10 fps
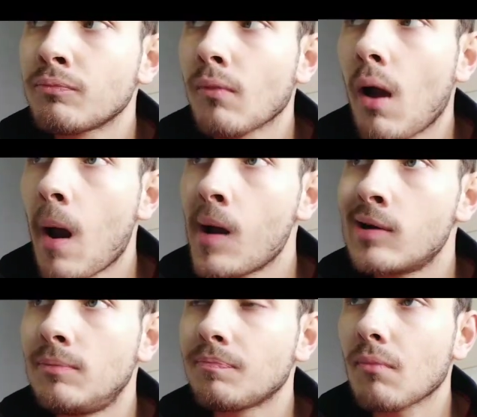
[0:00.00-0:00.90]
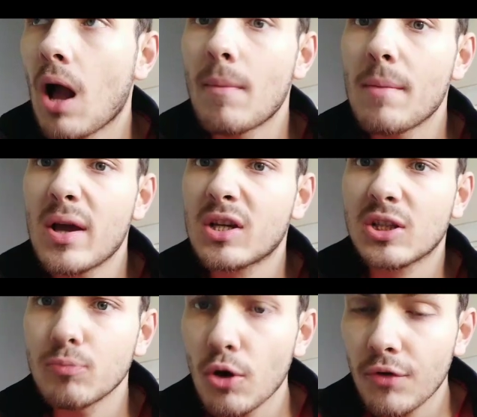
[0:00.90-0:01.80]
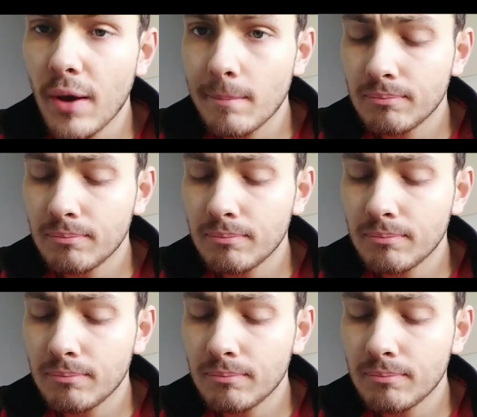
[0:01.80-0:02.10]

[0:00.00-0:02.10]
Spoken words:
I might make a smoothie